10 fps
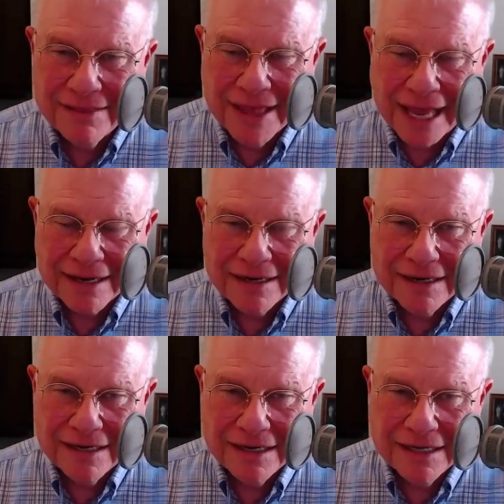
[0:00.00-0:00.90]
that
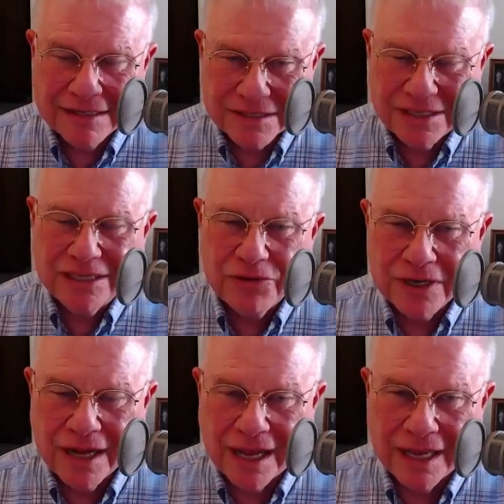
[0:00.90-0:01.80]

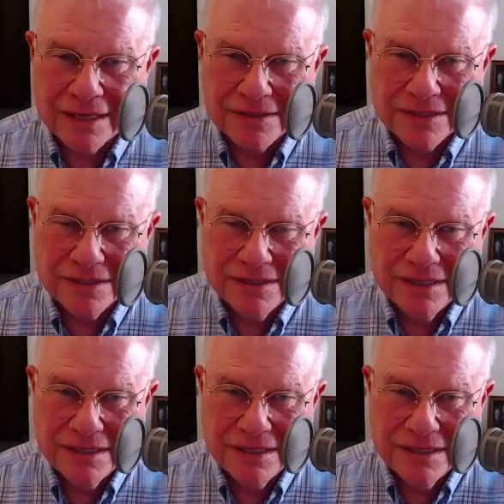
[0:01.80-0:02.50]
synchronized